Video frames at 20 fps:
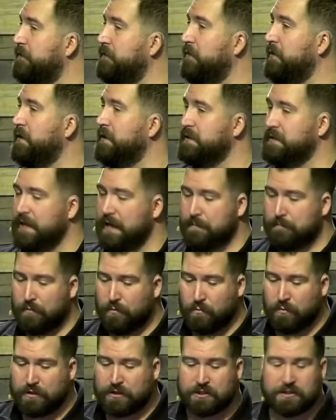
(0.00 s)
for example,
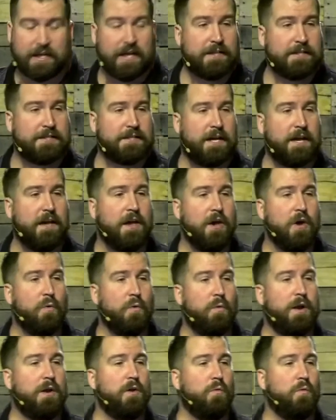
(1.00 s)
which says that
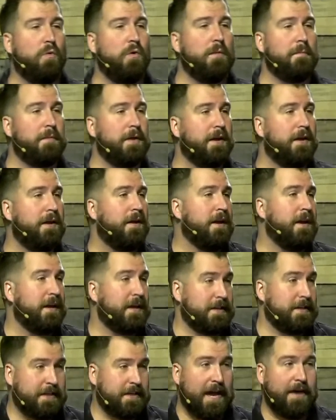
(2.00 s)
when a woman
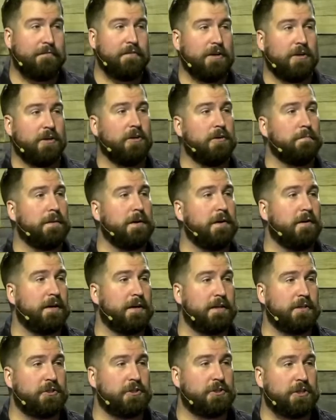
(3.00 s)
is having her
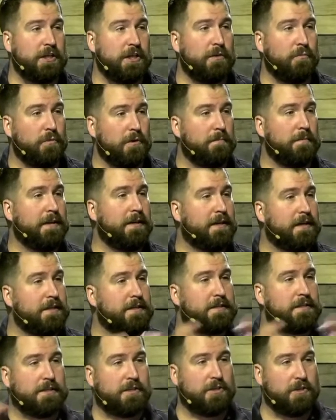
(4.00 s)
period, she would be
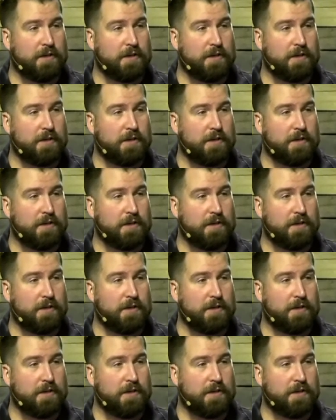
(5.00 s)
considered